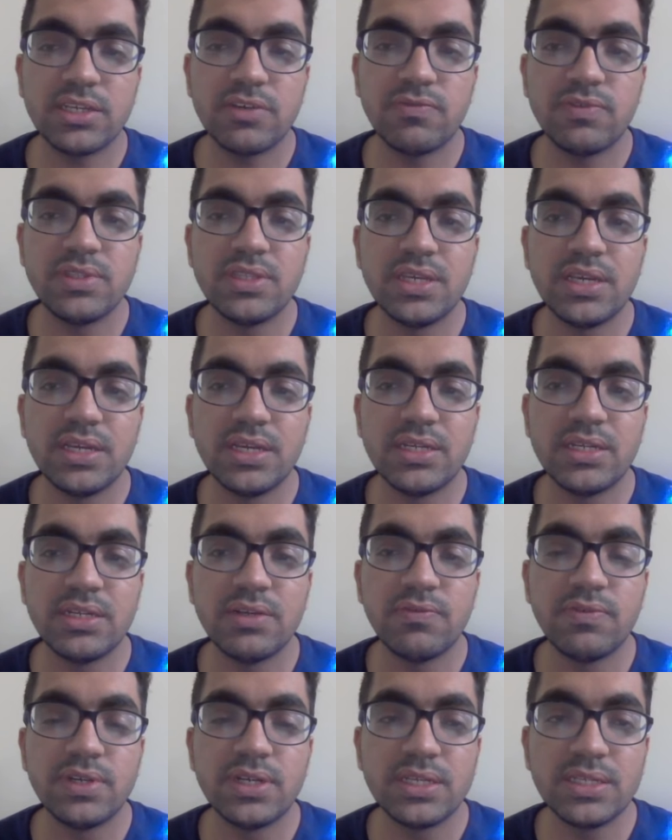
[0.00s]
If
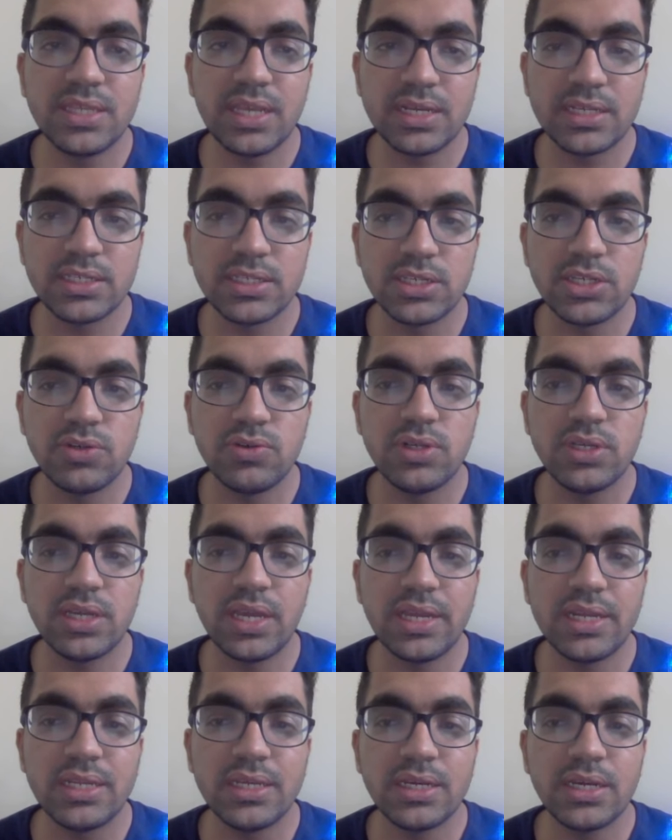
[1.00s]
it is executing
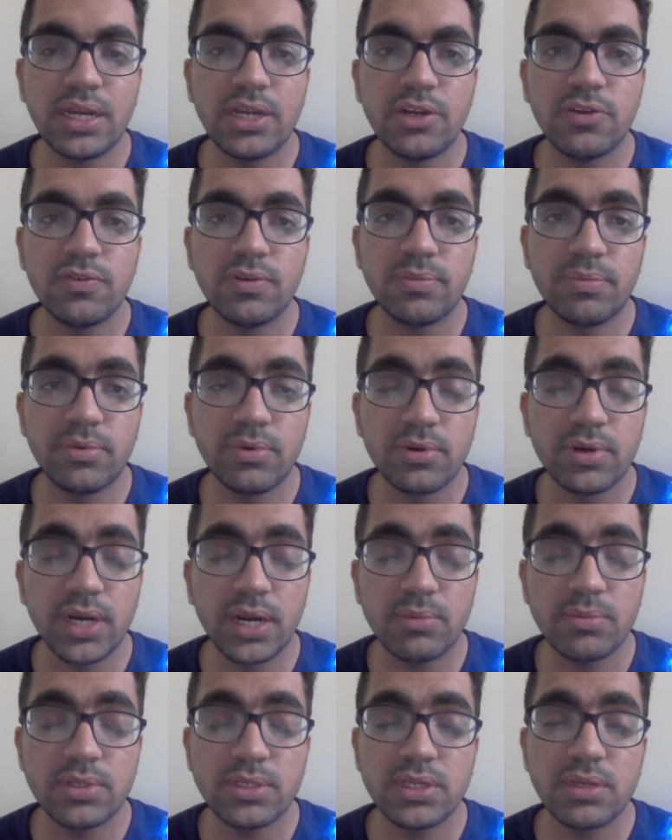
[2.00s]
any kind of a
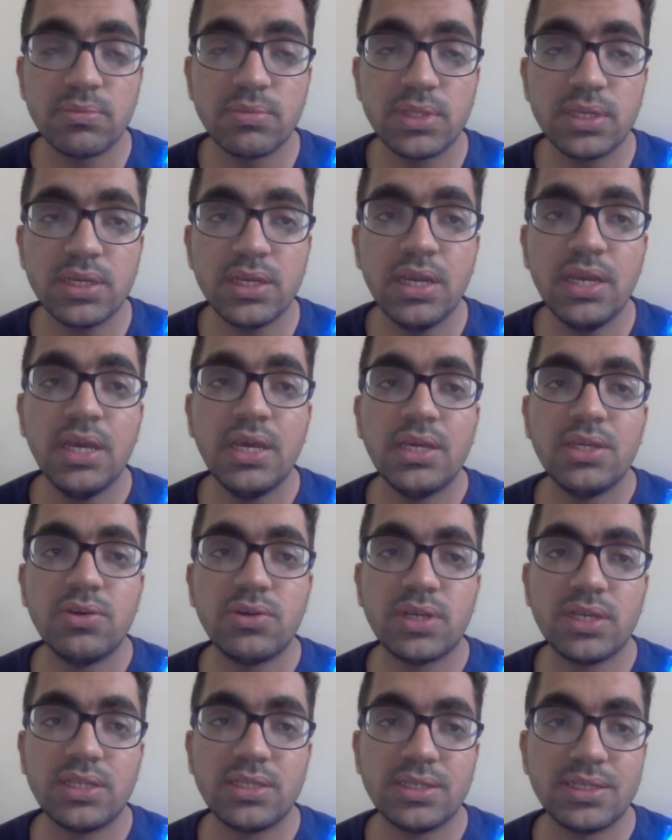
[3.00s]
program or something,
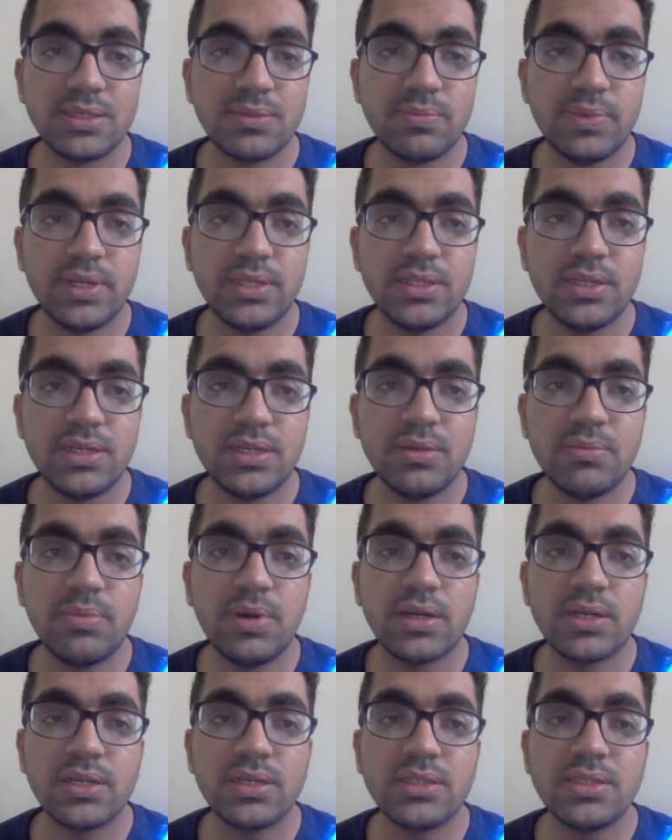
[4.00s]
you can suspend the
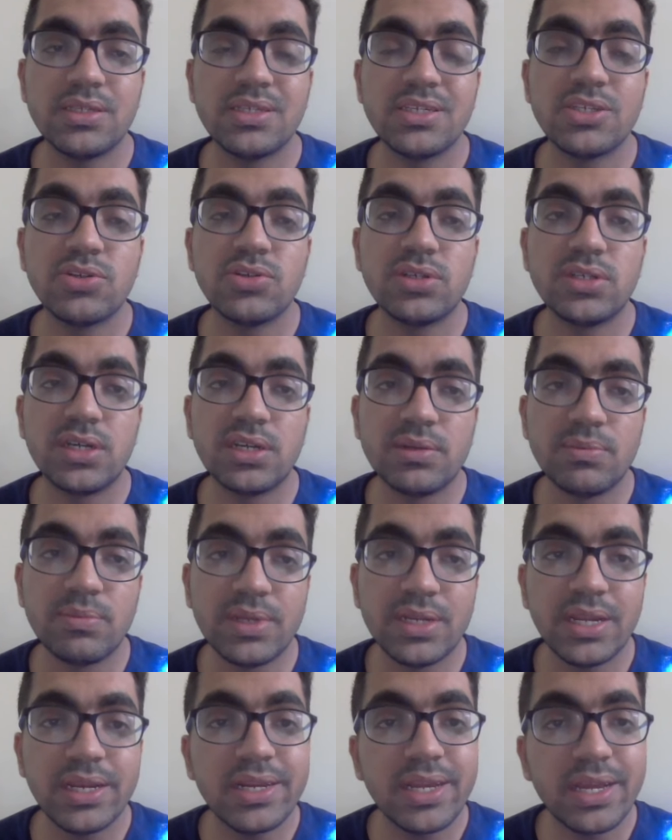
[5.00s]
debugging. This is to
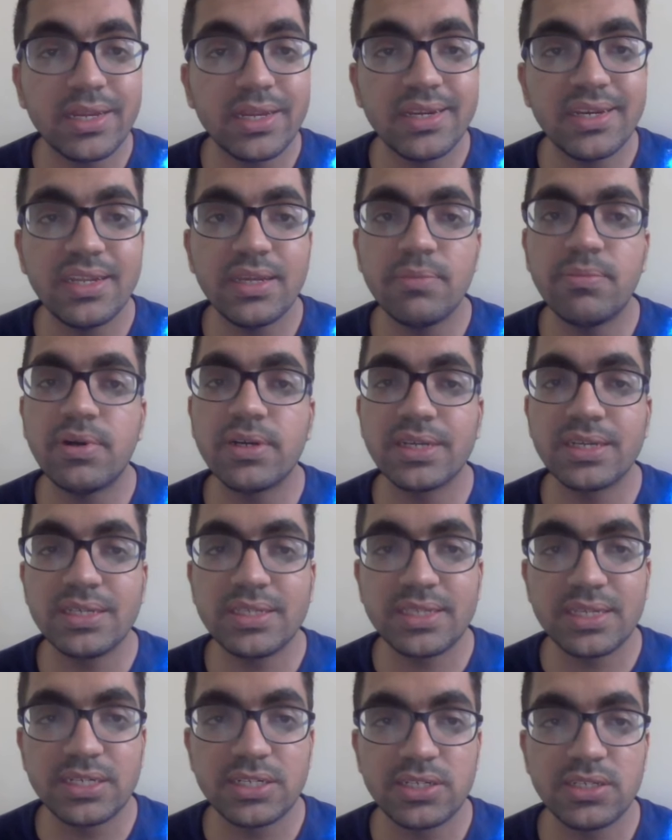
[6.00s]
terminate any debugging
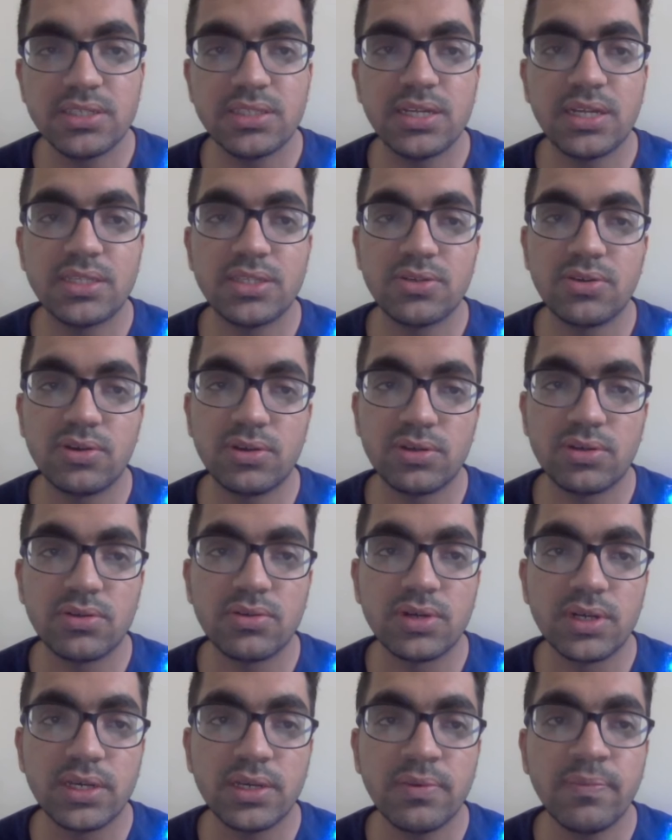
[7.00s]
sessions that's
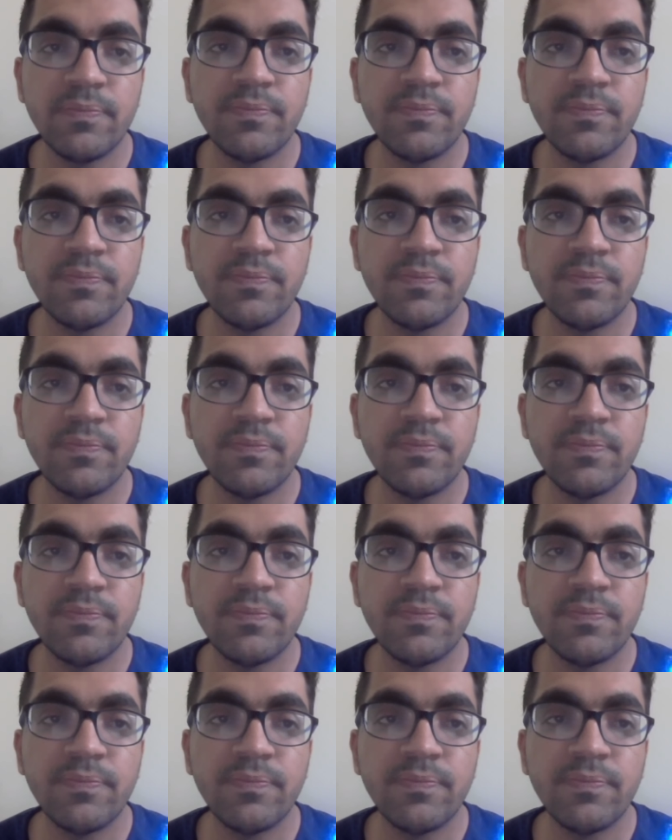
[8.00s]
ongoing.